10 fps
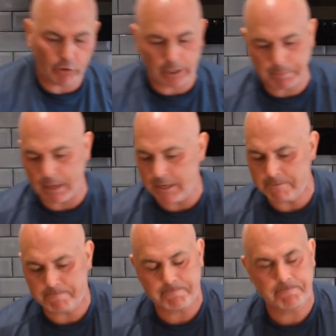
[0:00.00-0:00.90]
got
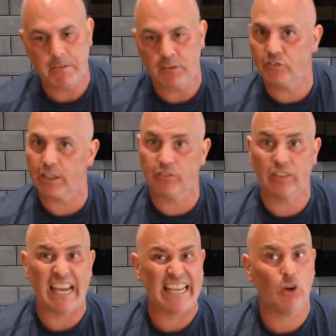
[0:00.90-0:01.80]
about 6 to
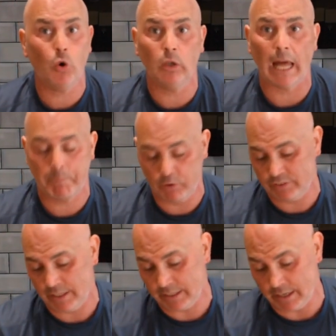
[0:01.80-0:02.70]
8 whole apples
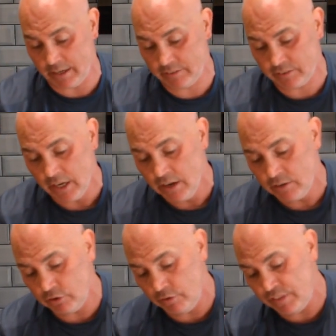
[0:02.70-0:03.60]
there, guys,
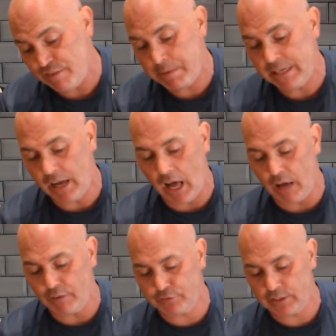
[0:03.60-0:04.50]
so they've been
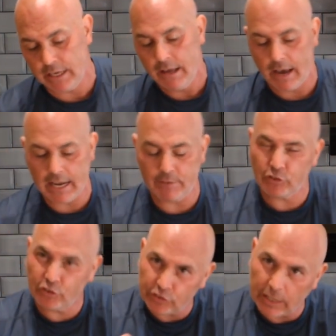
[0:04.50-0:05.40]
halved, and I've
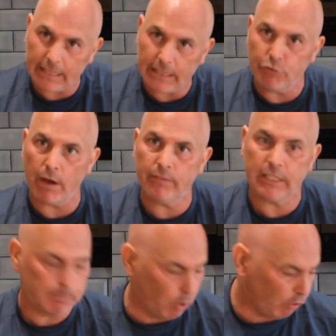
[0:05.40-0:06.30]
just slightly rounded
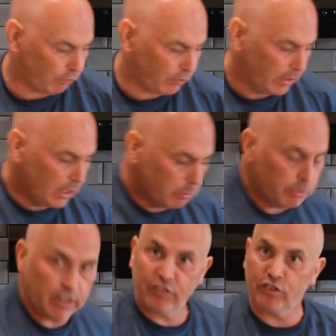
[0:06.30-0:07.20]
them off
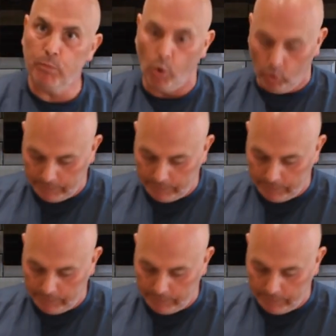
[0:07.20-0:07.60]
with a small